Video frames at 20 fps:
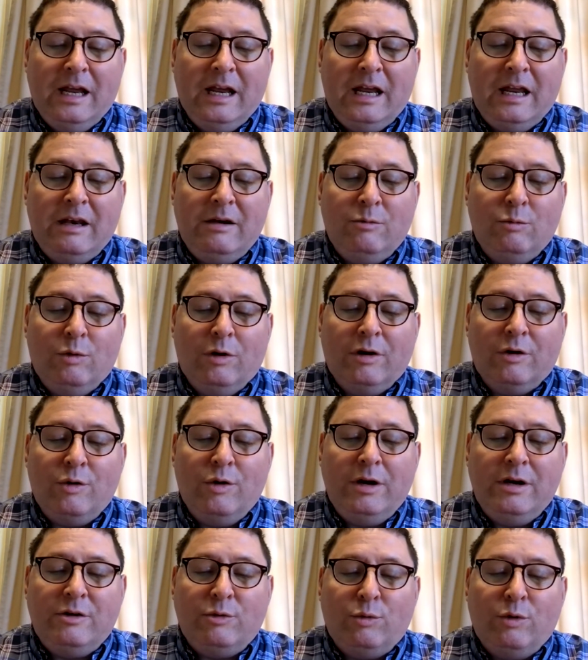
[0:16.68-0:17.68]
And we're
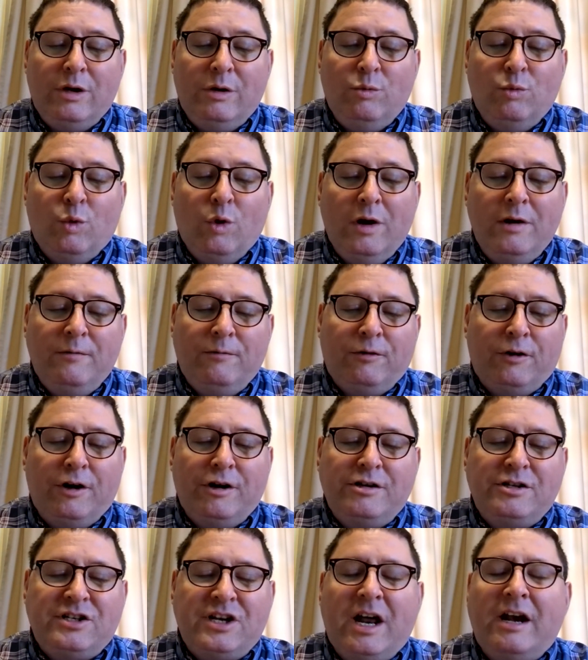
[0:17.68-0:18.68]
going to read one
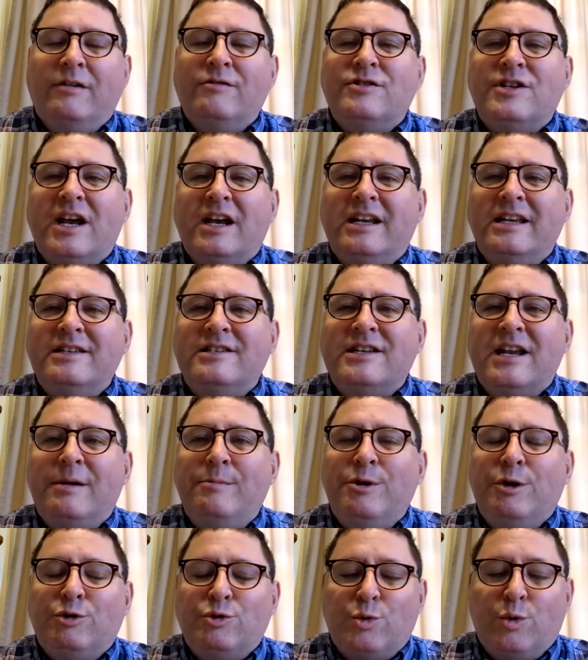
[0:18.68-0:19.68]
verse out of 2
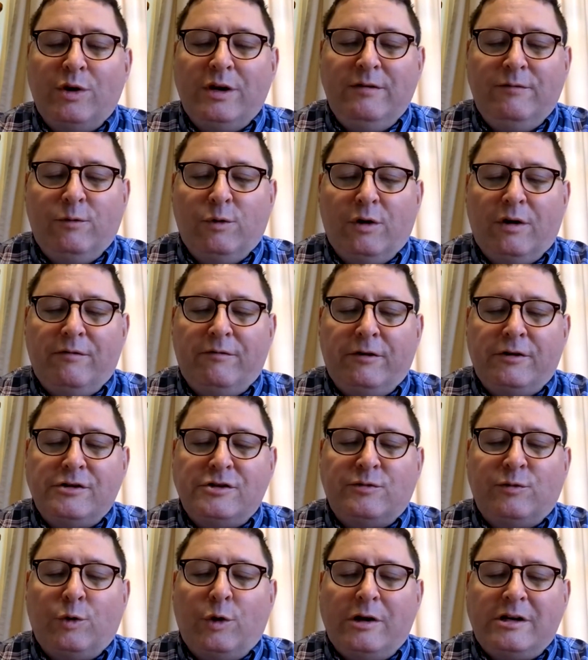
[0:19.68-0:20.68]
Samuel 24,
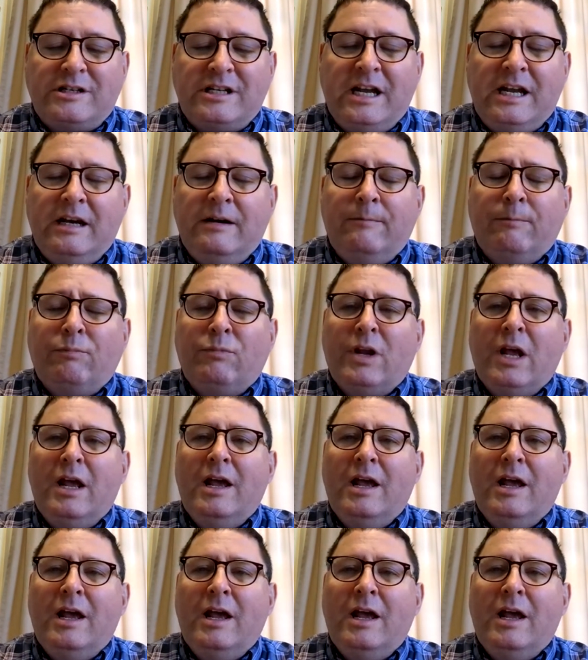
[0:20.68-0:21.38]
verse 14.